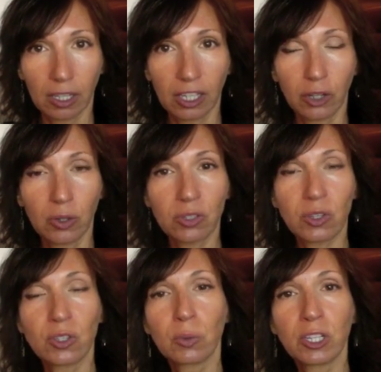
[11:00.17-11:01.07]
You know, this
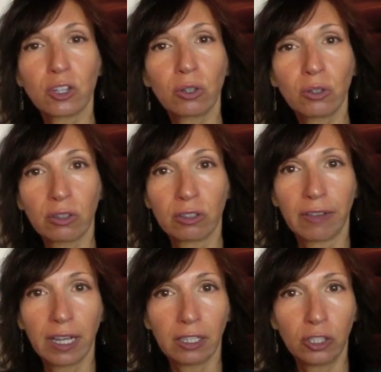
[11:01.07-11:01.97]
is the return of the divine